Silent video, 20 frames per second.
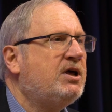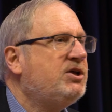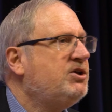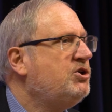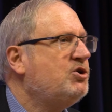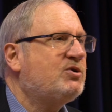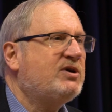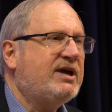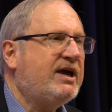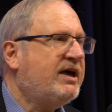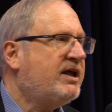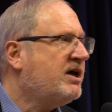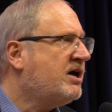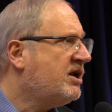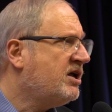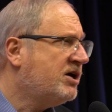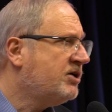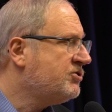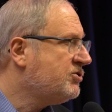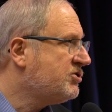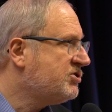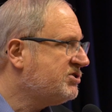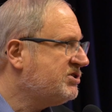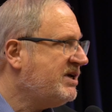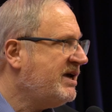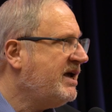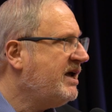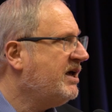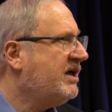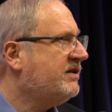You cannot
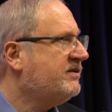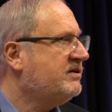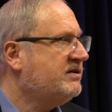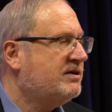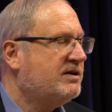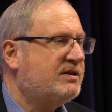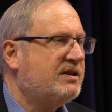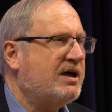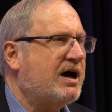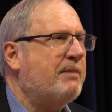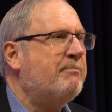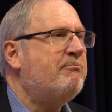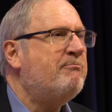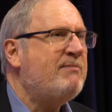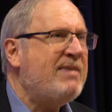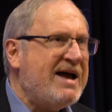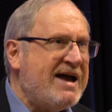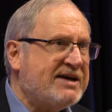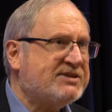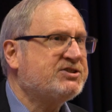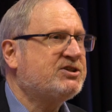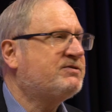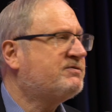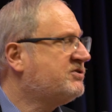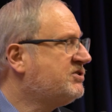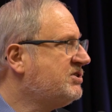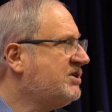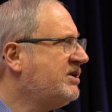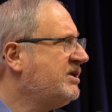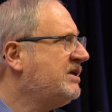understand a massive
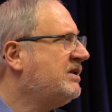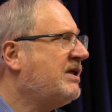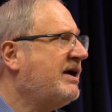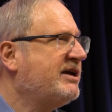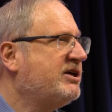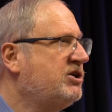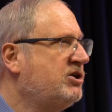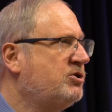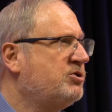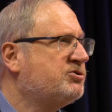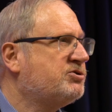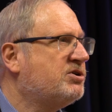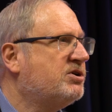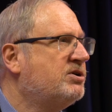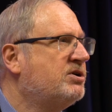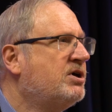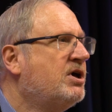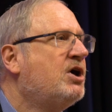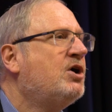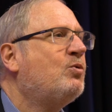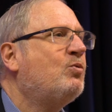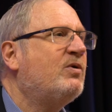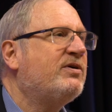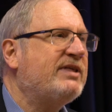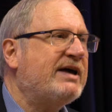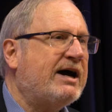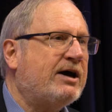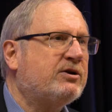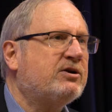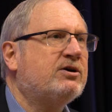city like Houston
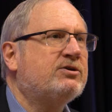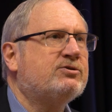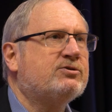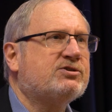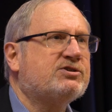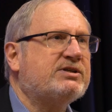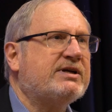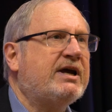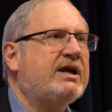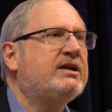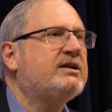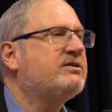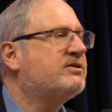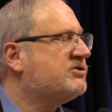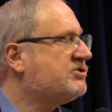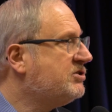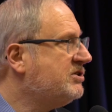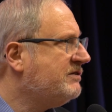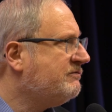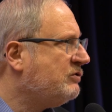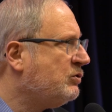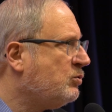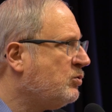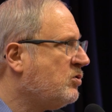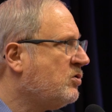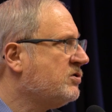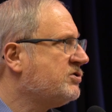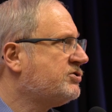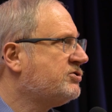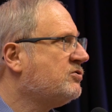without understanding the Civil
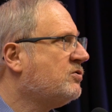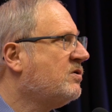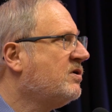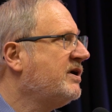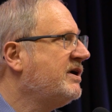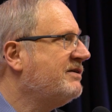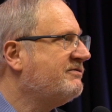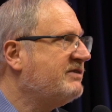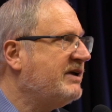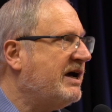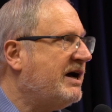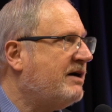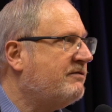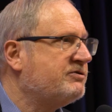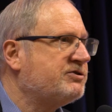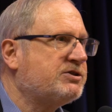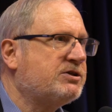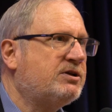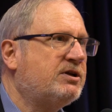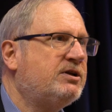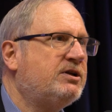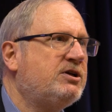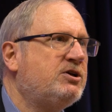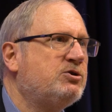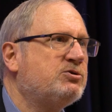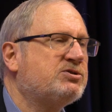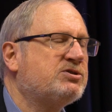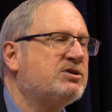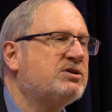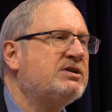War story of Galveston and
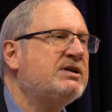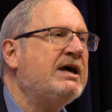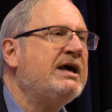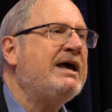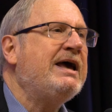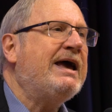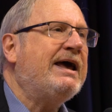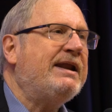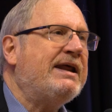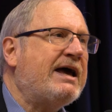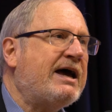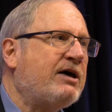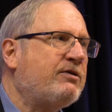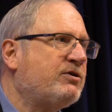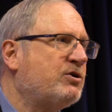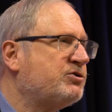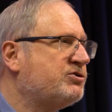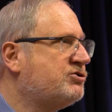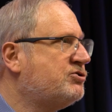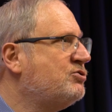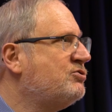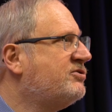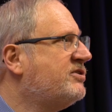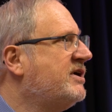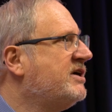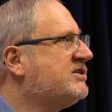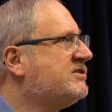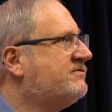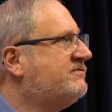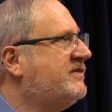Houston and how those two
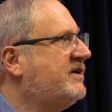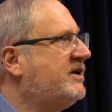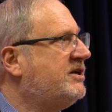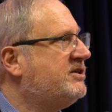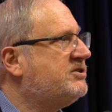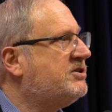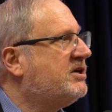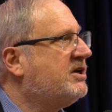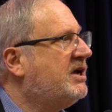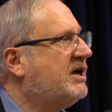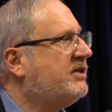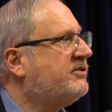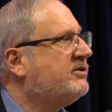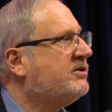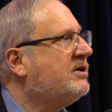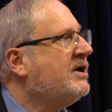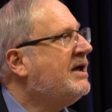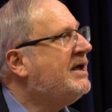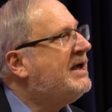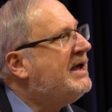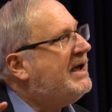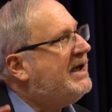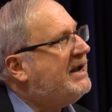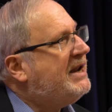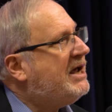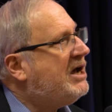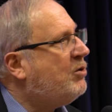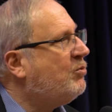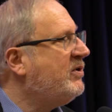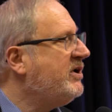things fitted together and
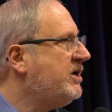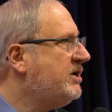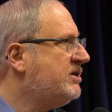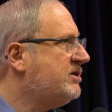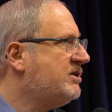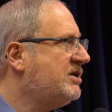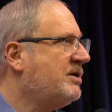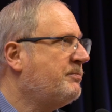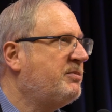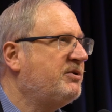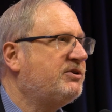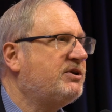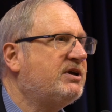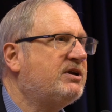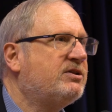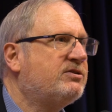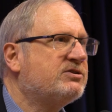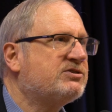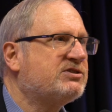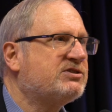how we ended up at the end of the